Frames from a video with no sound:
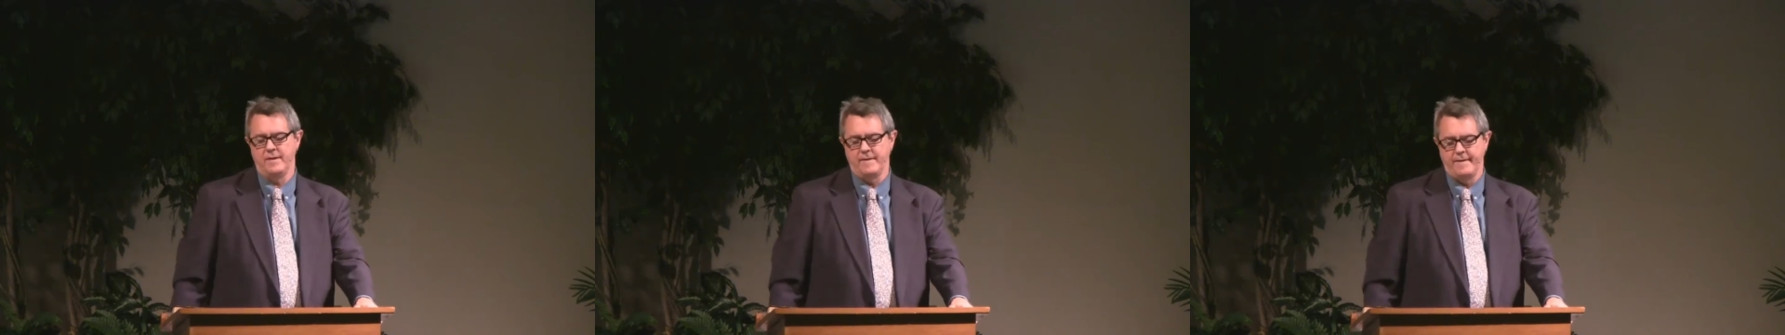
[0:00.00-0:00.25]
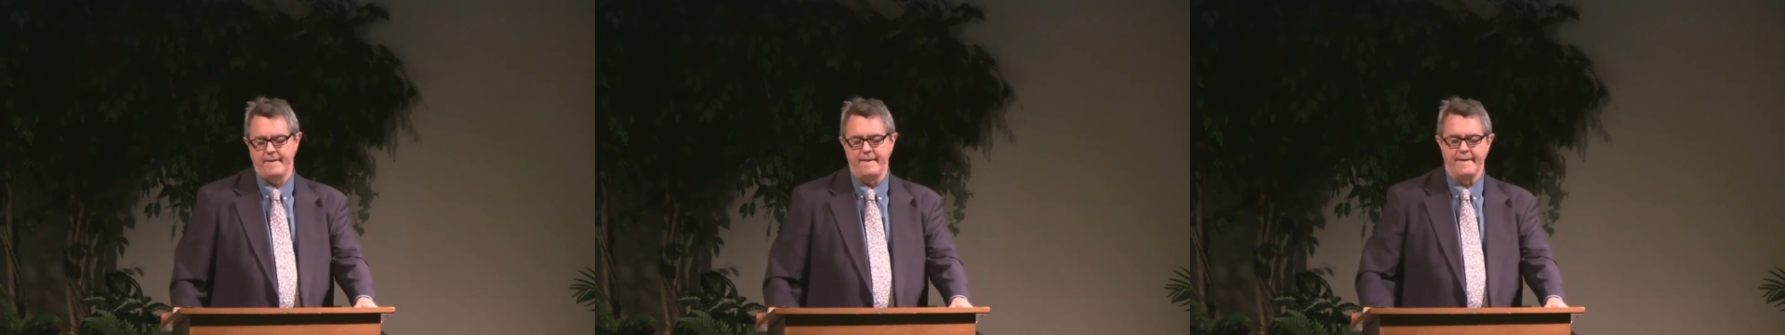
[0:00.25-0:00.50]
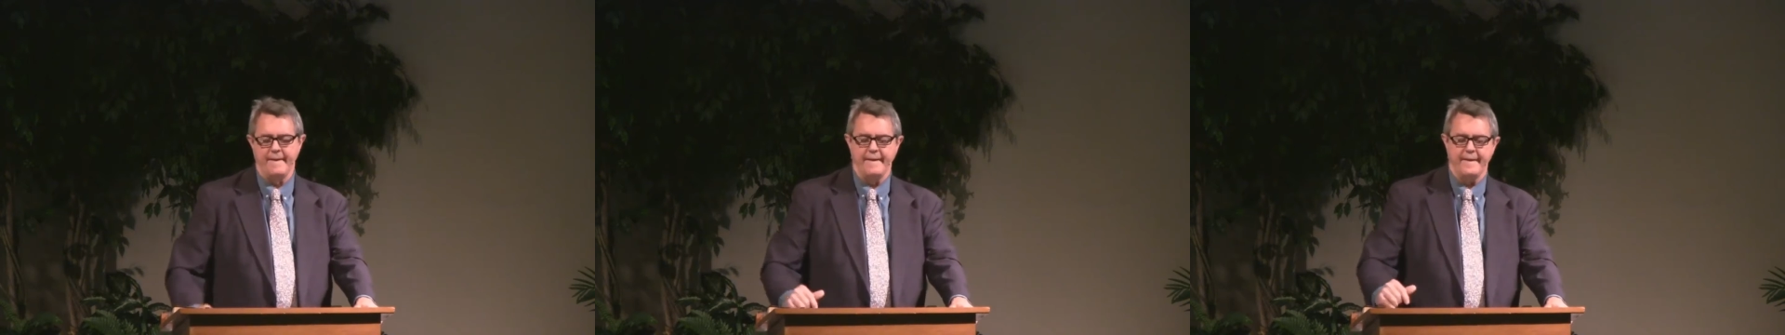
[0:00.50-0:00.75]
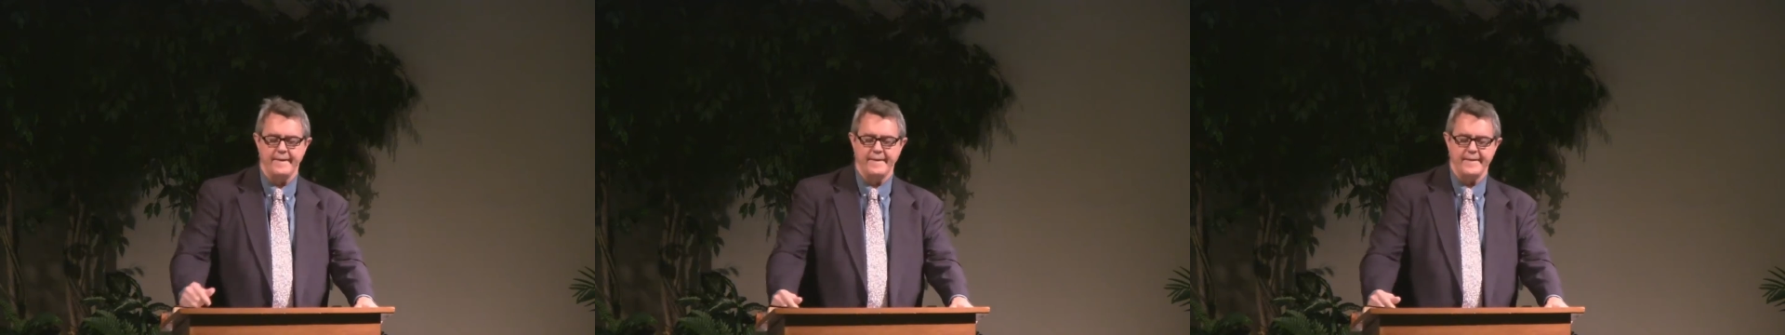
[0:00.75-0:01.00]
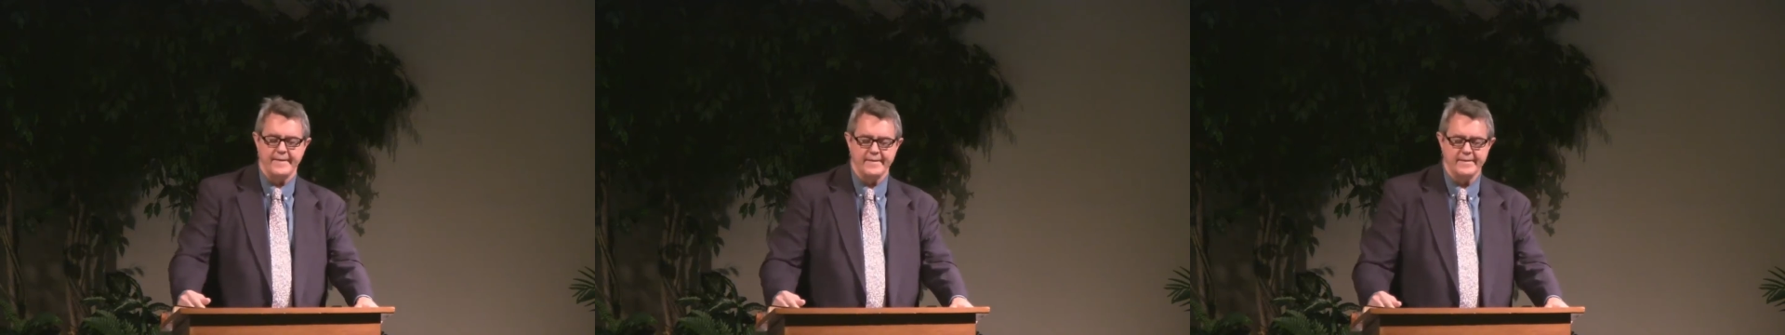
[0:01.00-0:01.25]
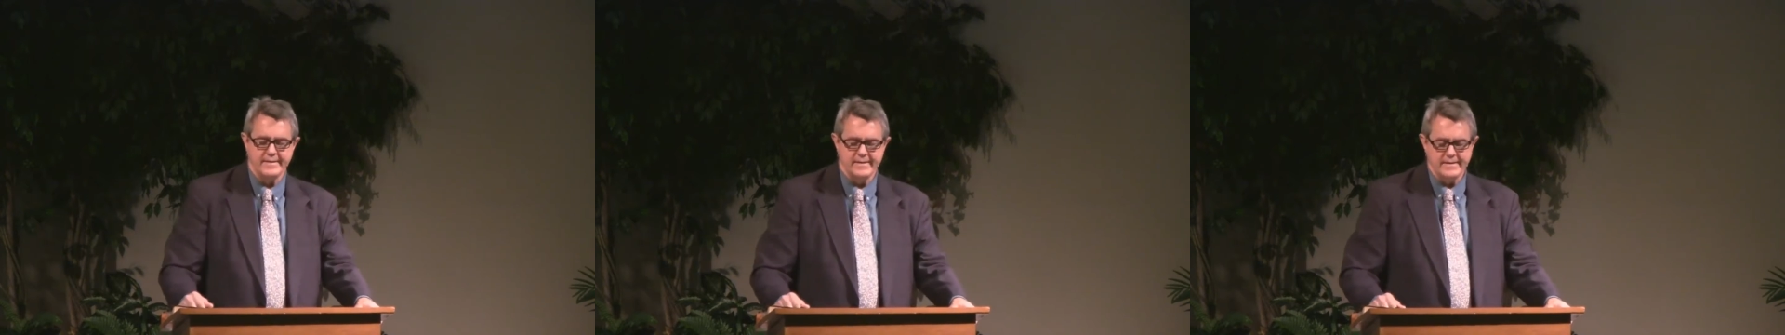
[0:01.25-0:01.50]

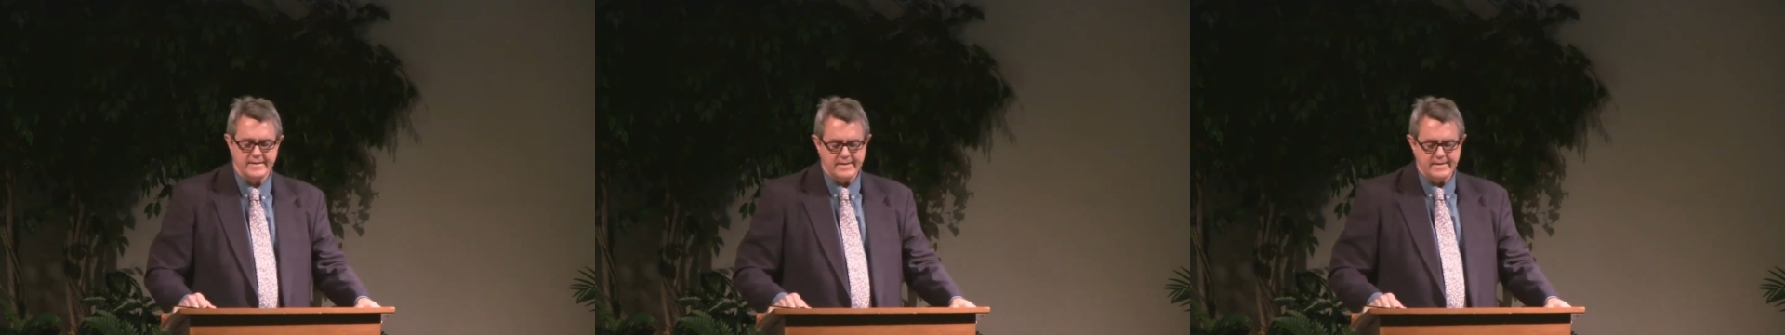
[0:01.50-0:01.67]
(silence)